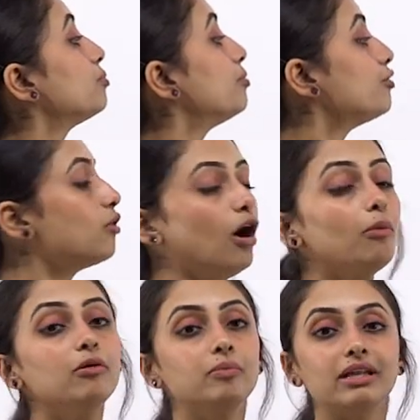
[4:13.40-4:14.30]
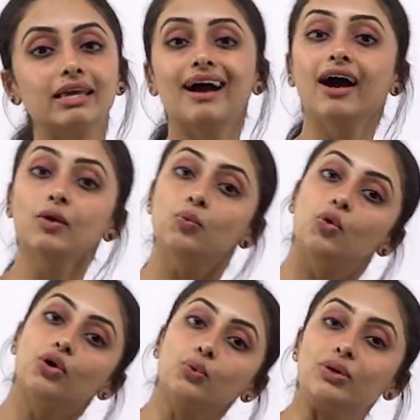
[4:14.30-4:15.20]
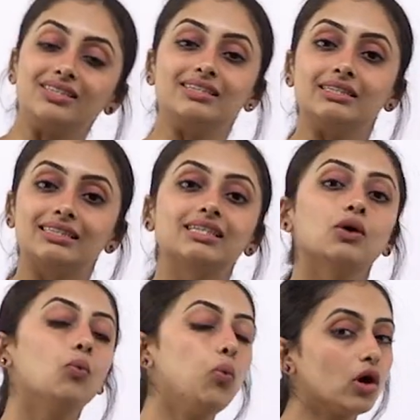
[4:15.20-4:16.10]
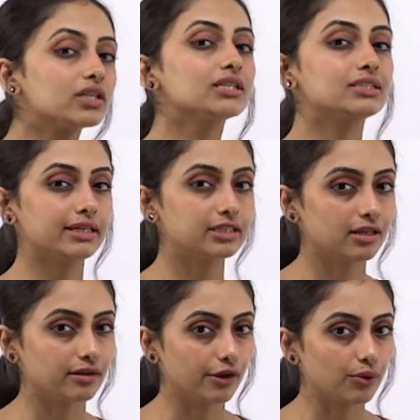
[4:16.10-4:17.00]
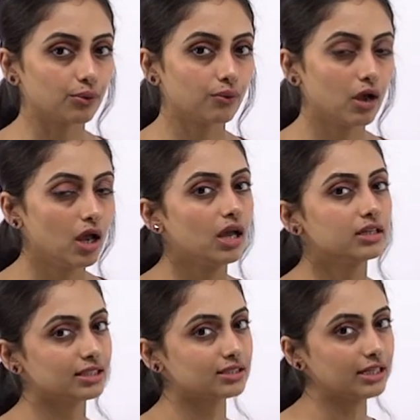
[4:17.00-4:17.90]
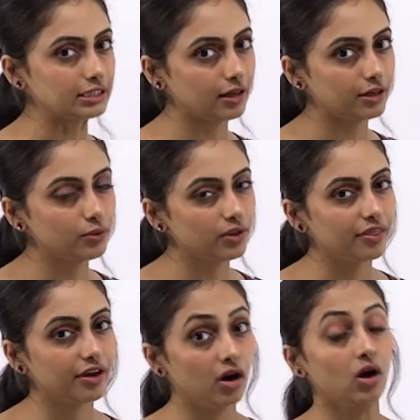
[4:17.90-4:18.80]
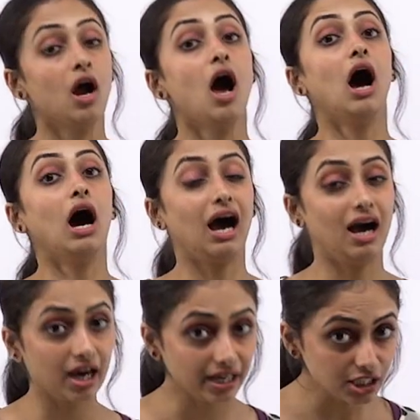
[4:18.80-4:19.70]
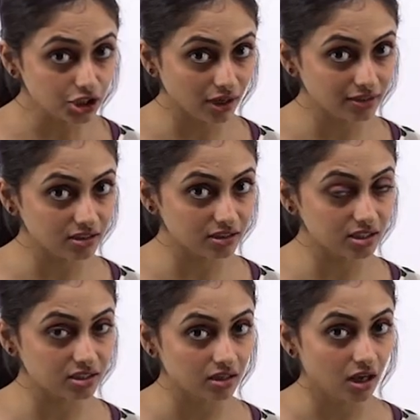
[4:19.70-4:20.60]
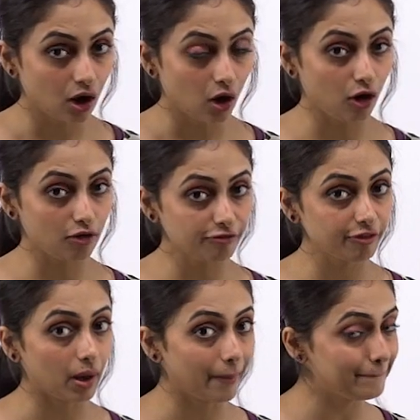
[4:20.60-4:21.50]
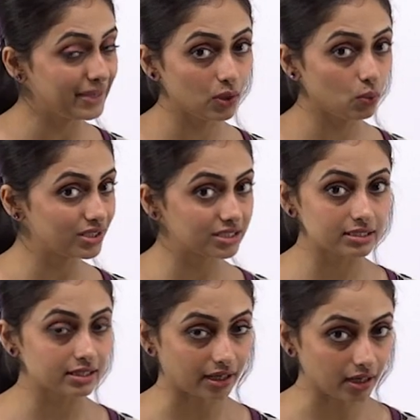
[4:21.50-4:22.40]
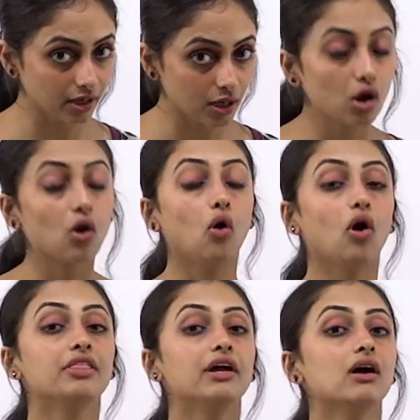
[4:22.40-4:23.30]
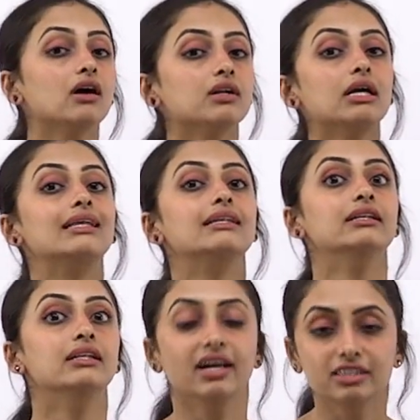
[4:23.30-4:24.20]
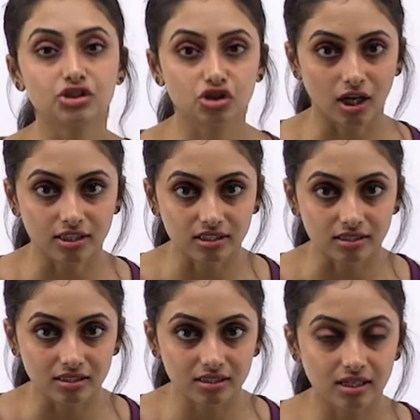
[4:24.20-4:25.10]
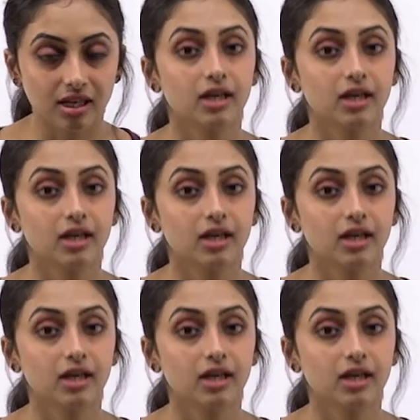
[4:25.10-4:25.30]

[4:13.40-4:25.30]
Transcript: probably I would visit. What does that tell you? Does that tell you that there are high chances of me visiting, or there are less chances?